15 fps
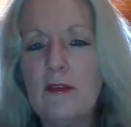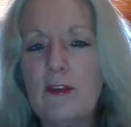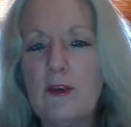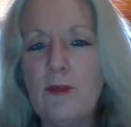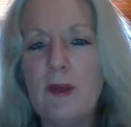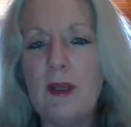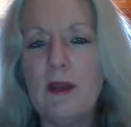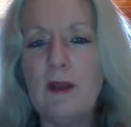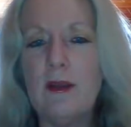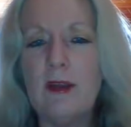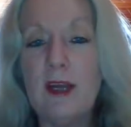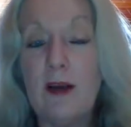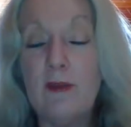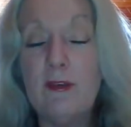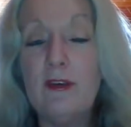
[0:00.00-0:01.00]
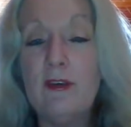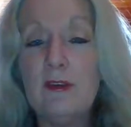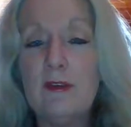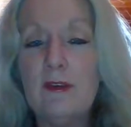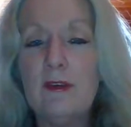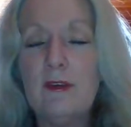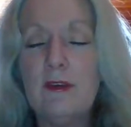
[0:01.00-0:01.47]
to be covered,
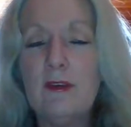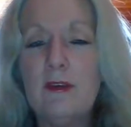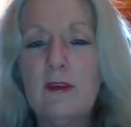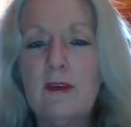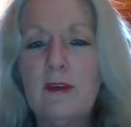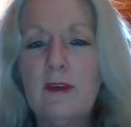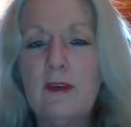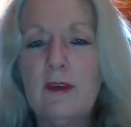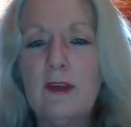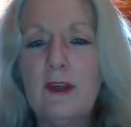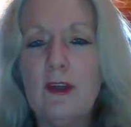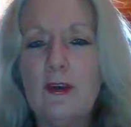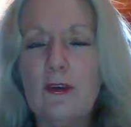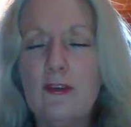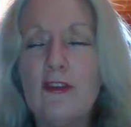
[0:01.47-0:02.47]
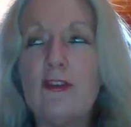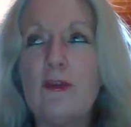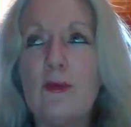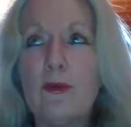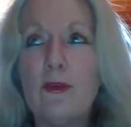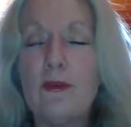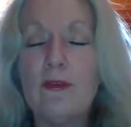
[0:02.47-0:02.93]
you know, just a
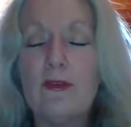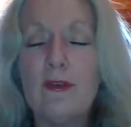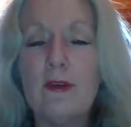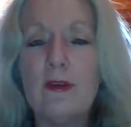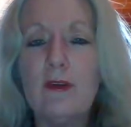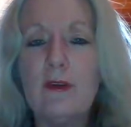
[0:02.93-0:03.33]
roof.